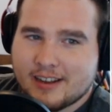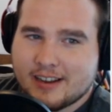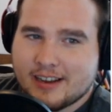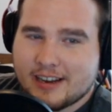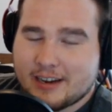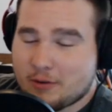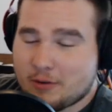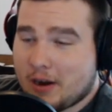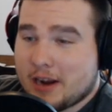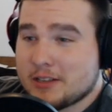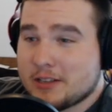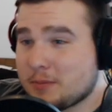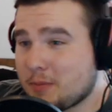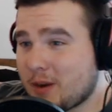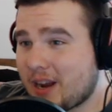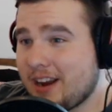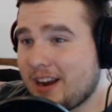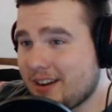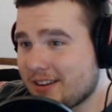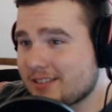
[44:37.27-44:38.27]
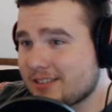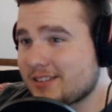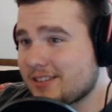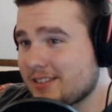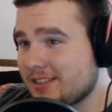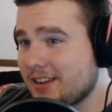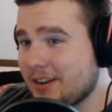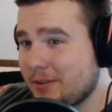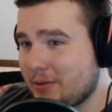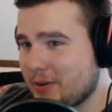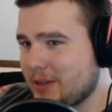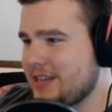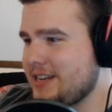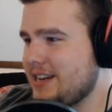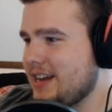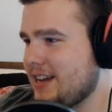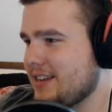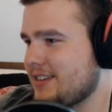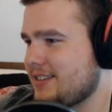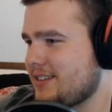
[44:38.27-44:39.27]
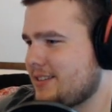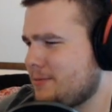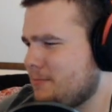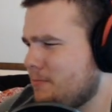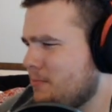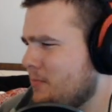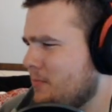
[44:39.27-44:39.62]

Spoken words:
It grinds my gears. It really does.